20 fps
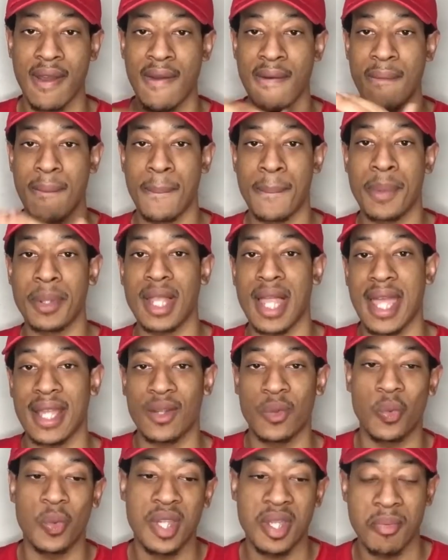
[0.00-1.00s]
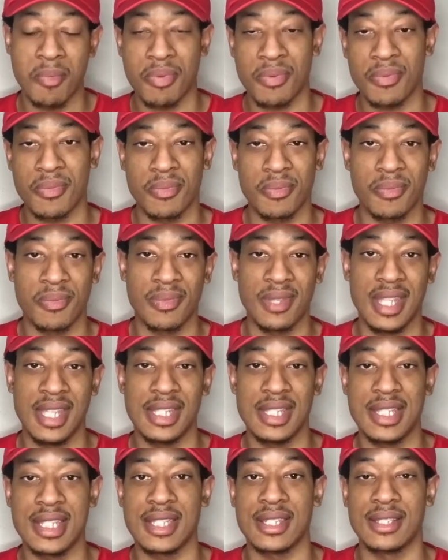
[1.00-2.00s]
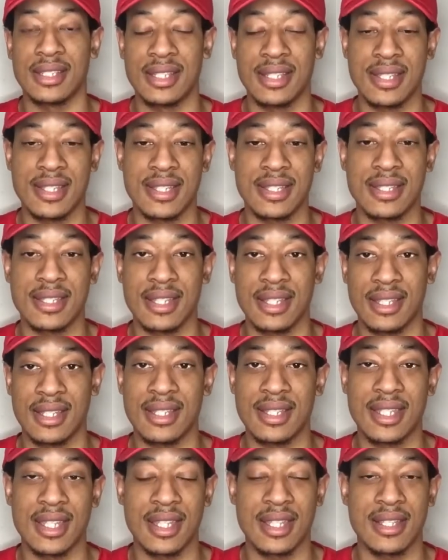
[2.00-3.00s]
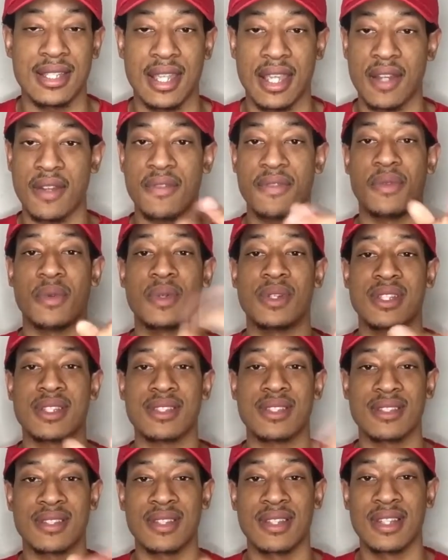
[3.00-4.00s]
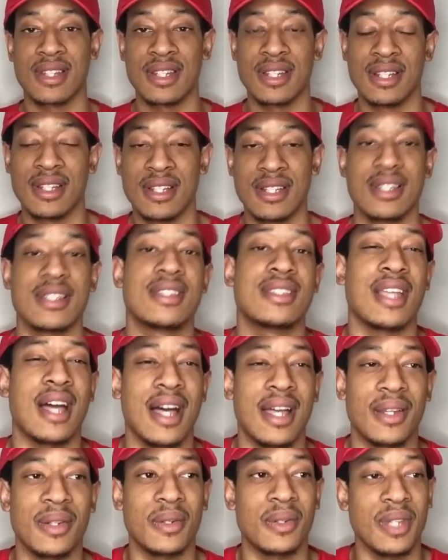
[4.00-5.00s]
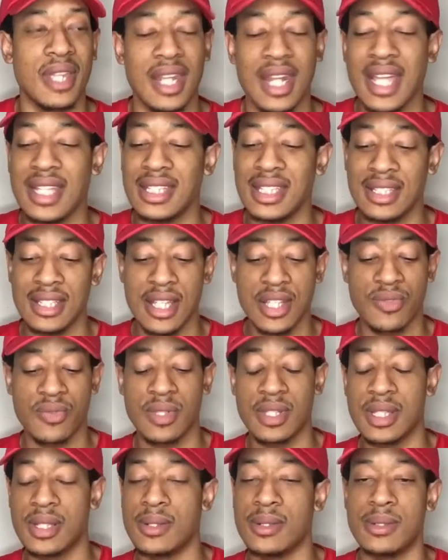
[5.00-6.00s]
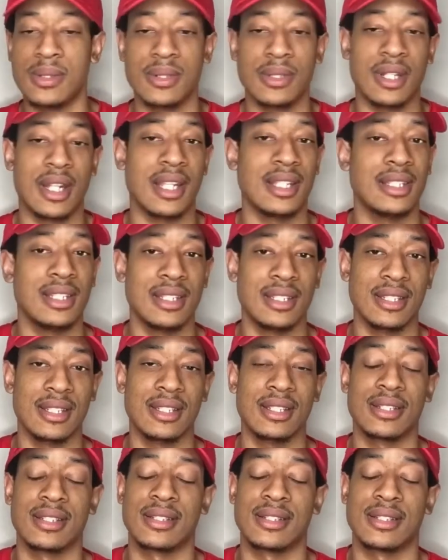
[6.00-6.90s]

Black Whip into his Air Force style. And I think that's really cool. And I think